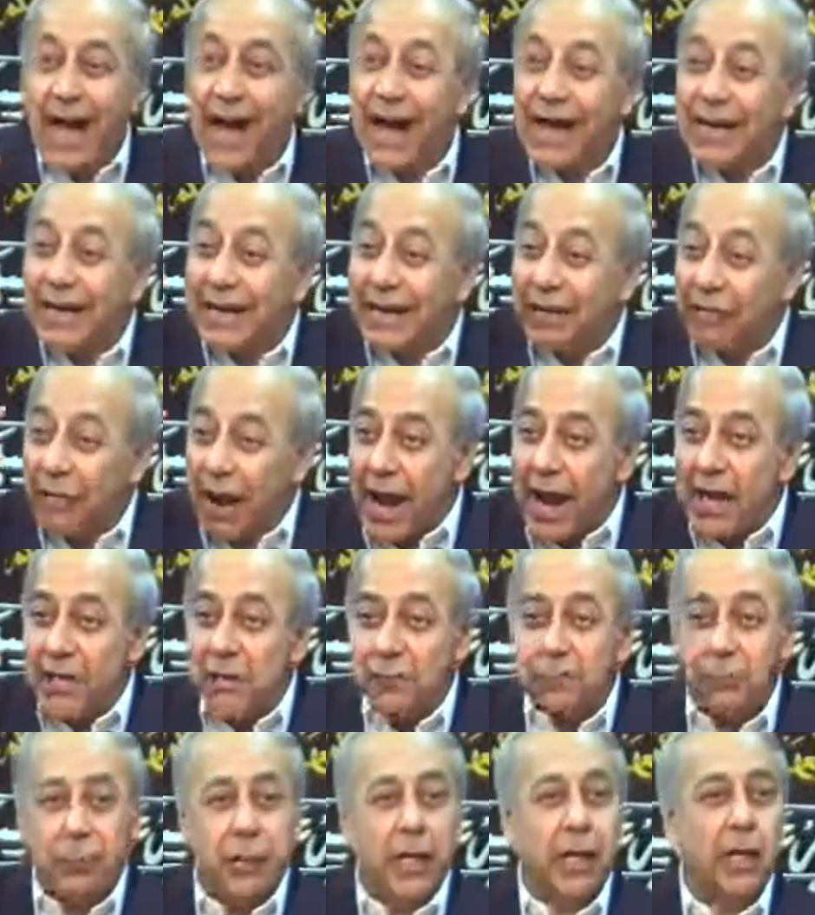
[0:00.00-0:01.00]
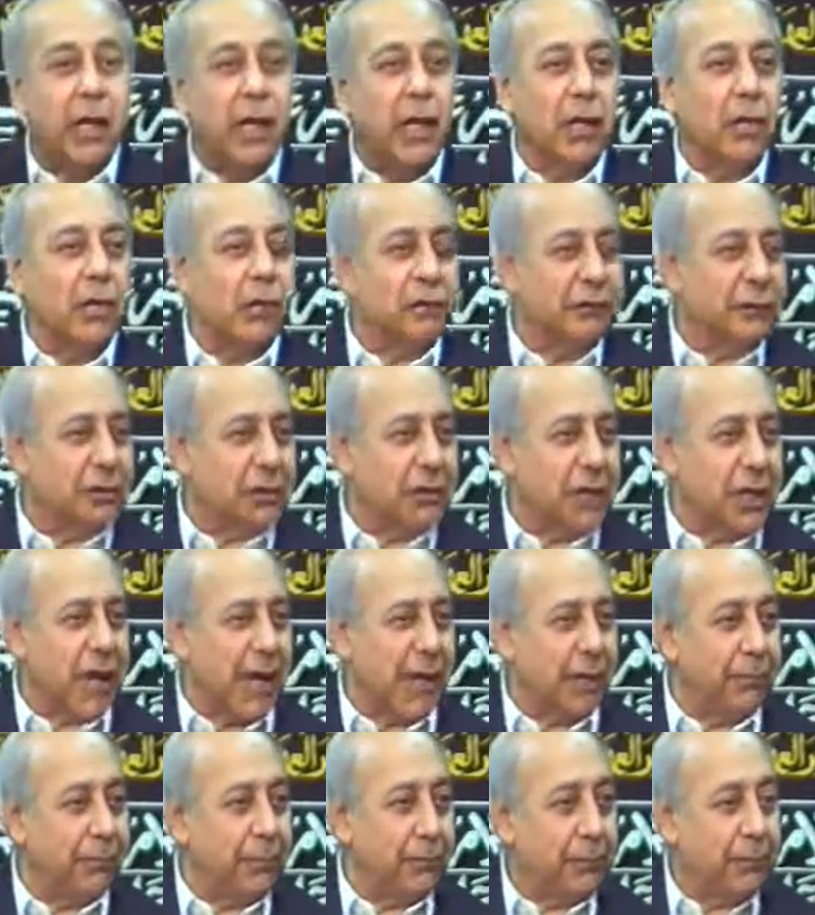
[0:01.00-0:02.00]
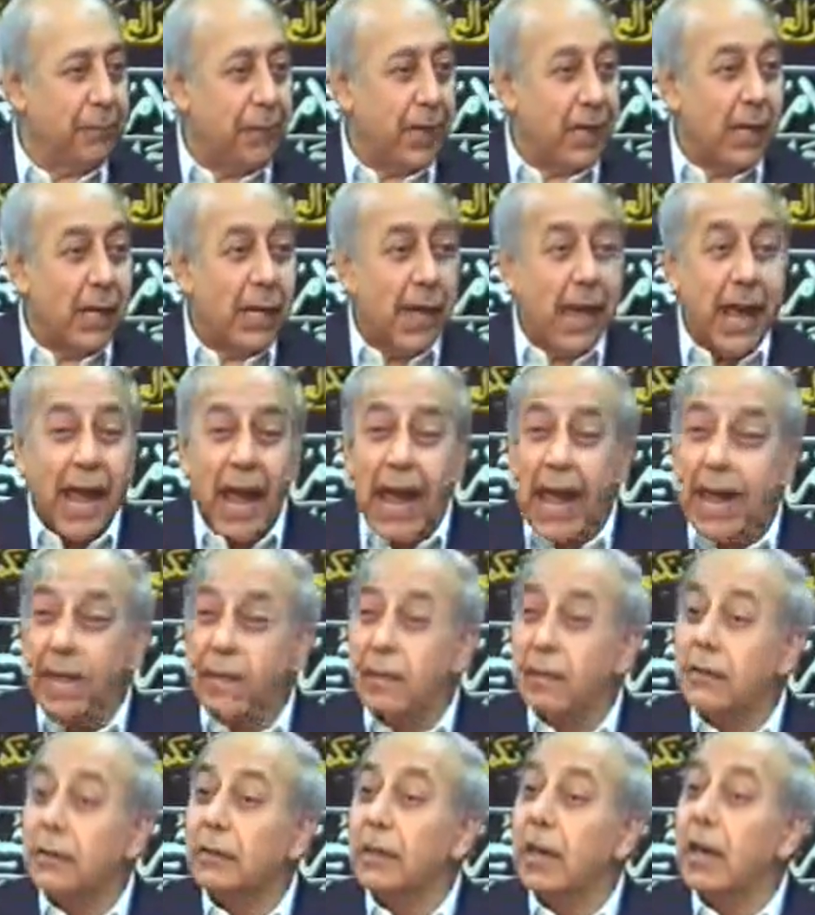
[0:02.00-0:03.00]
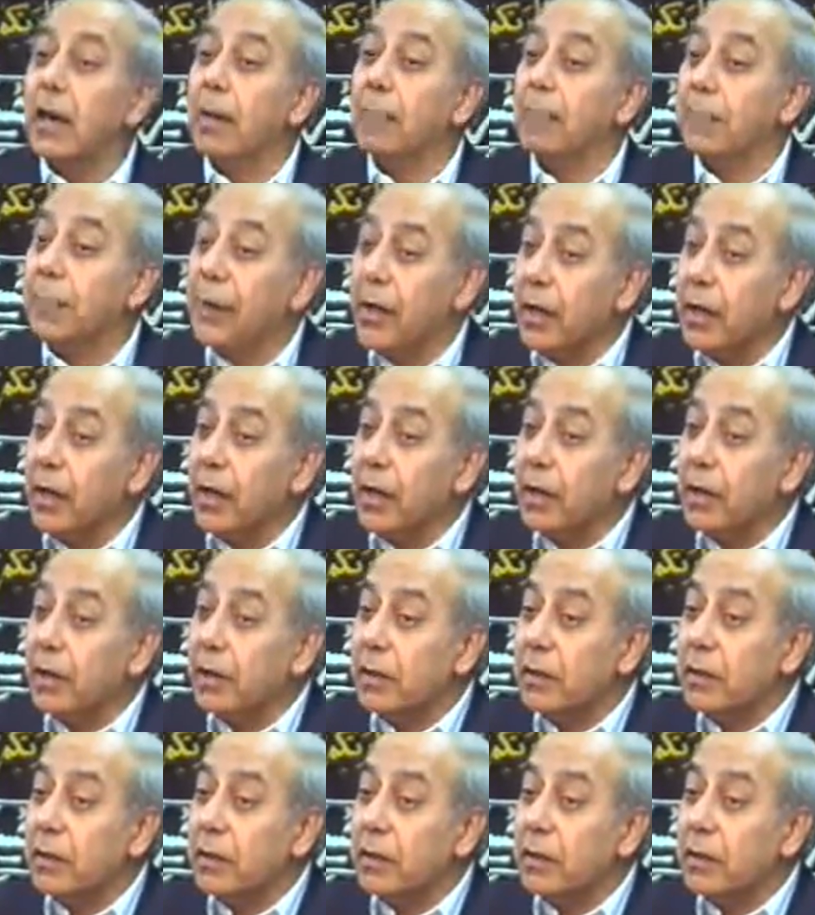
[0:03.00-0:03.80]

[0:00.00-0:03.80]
a great period of your time and a period